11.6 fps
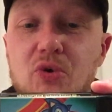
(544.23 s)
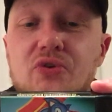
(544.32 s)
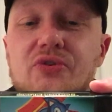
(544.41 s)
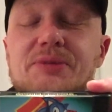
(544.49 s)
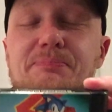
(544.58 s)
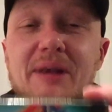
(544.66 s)

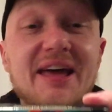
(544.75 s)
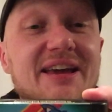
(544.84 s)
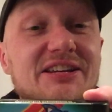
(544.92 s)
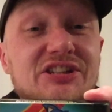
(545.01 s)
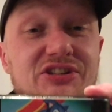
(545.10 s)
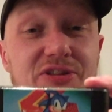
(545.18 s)
or
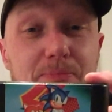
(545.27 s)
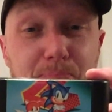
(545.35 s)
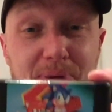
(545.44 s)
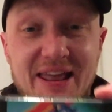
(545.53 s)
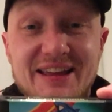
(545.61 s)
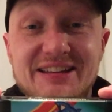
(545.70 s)
replace the
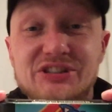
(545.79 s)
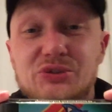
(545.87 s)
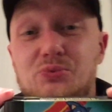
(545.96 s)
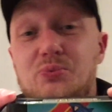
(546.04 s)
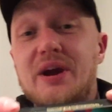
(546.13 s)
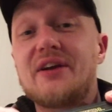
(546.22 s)
place
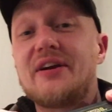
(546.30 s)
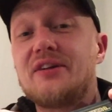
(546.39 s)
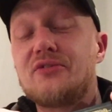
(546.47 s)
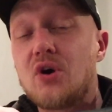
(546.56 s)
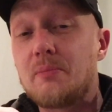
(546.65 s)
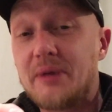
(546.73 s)
where a
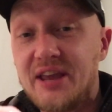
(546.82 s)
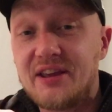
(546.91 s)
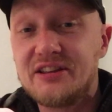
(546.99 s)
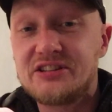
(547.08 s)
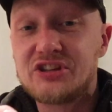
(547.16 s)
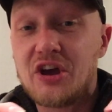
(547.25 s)
ROM
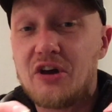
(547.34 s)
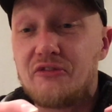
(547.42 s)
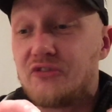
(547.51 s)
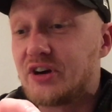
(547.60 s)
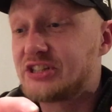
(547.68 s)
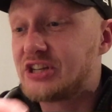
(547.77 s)
is.
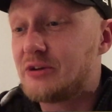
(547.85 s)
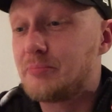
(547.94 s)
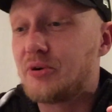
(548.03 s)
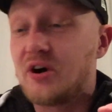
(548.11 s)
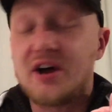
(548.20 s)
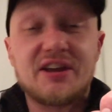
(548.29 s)
For
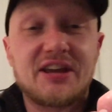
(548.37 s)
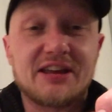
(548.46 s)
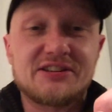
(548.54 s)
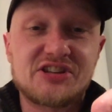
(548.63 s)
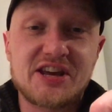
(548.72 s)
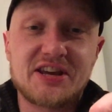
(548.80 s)
example, I
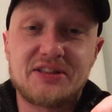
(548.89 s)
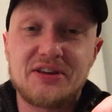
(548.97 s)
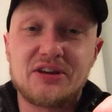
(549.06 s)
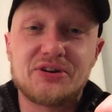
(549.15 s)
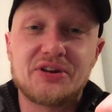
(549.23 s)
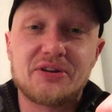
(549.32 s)
can take
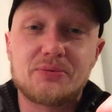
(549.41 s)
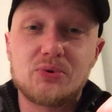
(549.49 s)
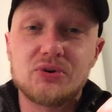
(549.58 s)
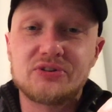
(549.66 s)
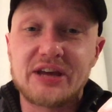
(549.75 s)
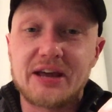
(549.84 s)
the Another
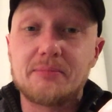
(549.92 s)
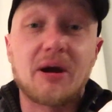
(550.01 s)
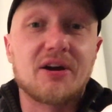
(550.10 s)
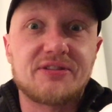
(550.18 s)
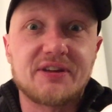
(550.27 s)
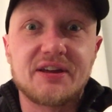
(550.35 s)
World game.
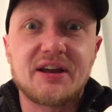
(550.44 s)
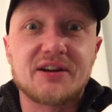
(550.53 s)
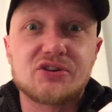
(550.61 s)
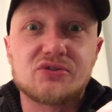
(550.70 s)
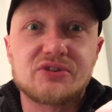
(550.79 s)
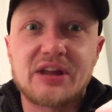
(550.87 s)
I think, I
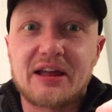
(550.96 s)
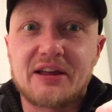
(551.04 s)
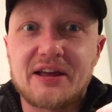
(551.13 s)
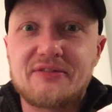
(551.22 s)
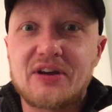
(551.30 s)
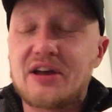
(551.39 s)
don't
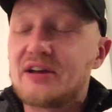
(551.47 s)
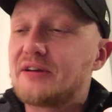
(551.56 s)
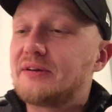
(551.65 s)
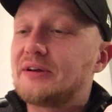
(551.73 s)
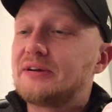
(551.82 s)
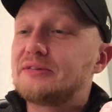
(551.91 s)

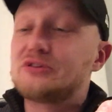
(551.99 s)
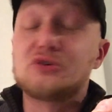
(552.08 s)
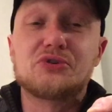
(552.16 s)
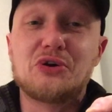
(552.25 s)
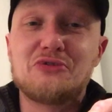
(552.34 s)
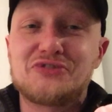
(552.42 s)

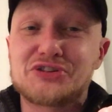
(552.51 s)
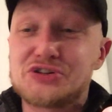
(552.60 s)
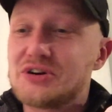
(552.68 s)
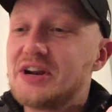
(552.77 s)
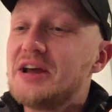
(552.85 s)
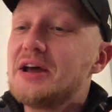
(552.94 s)
know for
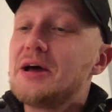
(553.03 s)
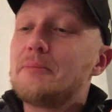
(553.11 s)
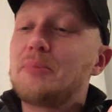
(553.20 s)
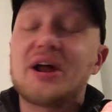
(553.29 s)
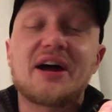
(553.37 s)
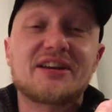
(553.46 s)
sure,
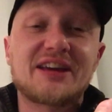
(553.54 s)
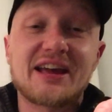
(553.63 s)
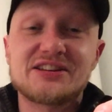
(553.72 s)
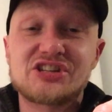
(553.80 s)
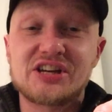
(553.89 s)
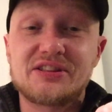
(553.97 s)
but I
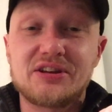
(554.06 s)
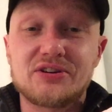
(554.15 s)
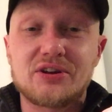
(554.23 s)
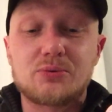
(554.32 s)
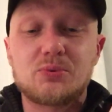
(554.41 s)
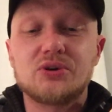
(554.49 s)
can take the
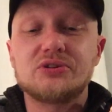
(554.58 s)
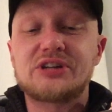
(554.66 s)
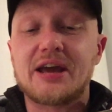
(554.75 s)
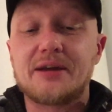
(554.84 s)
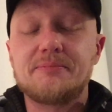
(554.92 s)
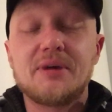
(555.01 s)
Another World
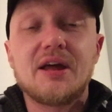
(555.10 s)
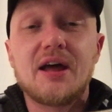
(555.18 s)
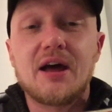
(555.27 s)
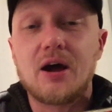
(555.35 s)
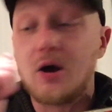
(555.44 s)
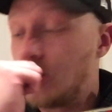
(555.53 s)
game
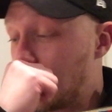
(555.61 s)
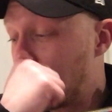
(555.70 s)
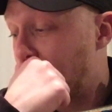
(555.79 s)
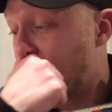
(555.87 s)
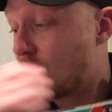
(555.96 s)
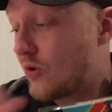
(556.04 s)

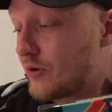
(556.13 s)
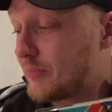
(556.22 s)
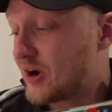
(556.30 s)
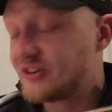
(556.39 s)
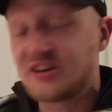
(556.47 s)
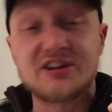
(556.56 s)
or
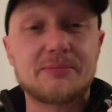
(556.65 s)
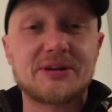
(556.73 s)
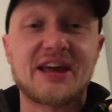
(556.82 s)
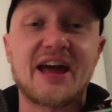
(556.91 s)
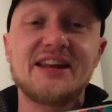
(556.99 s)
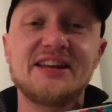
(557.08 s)
my Dynamite
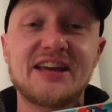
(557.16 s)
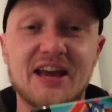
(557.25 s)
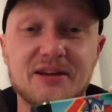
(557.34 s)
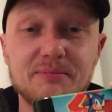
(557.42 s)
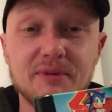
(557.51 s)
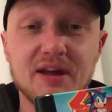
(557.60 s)
Heady
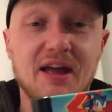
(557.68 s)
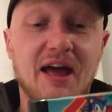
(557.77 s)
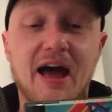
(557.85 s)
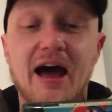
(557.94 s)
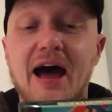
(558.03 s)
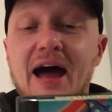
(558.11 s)
game
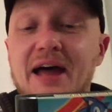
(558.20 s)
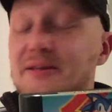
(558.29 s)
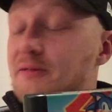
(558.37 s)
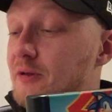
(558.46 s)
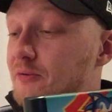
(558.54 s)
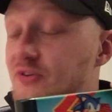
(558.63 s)

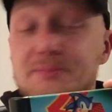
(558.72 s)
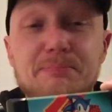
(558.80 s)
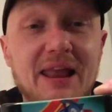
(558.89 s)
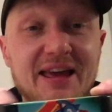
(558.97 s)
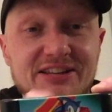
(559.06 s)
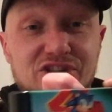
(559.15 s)
and
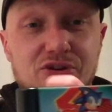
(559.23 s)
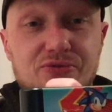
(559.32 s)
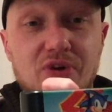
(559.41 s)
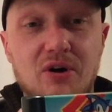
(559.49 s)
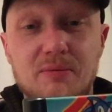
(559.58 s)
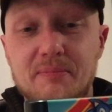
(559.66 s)
replace the
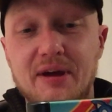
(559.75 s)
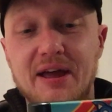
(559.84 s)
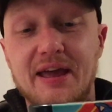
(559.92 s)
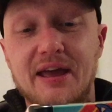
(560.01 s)
ROM